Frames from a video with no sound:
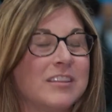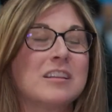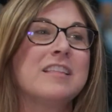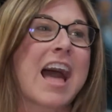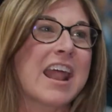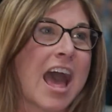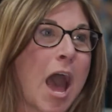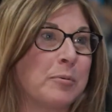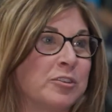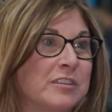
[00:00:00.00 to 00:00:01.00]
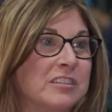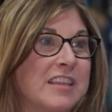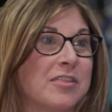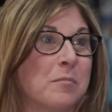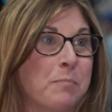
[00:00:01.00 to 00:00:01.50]
There's a lot of options
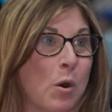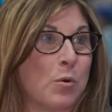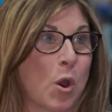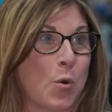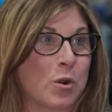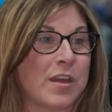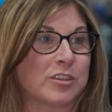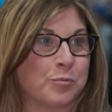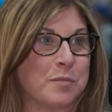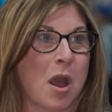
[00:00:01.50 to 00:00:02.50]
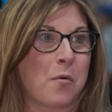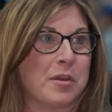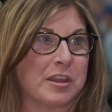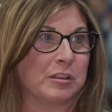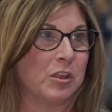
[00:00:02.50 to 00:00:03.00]
that the boat owner that's
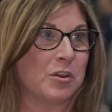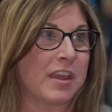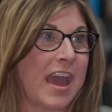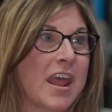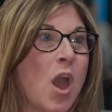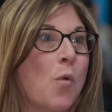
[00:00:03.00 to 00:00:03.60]
repowering can look at.